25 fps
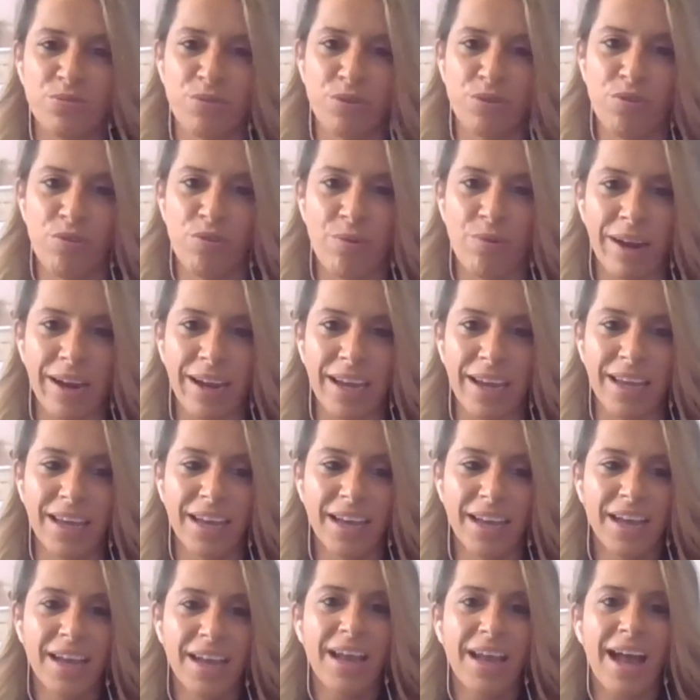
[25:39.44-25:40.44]
to agree.
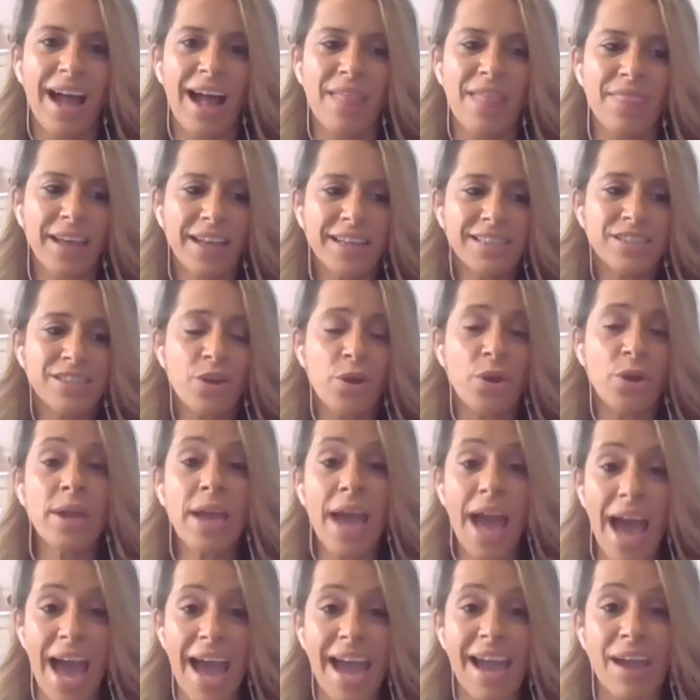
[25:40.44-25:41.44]
And that's
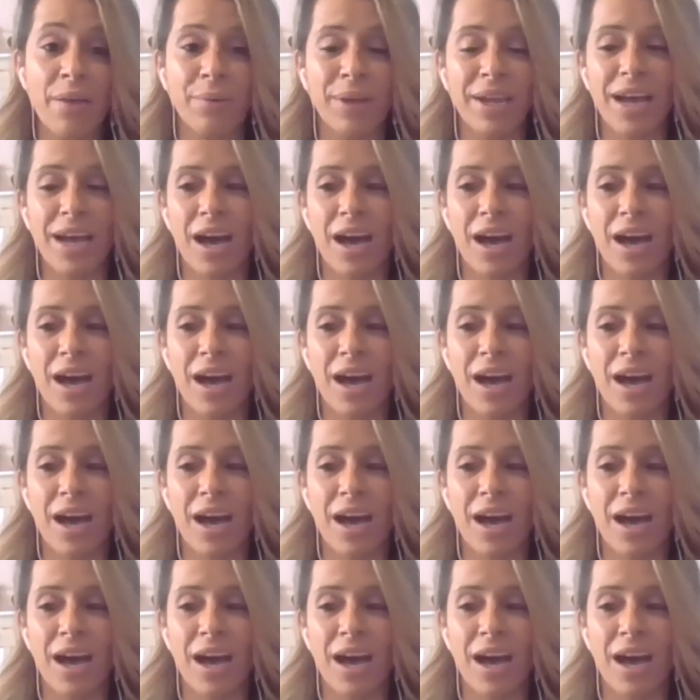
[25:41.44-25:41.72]
okay. Um,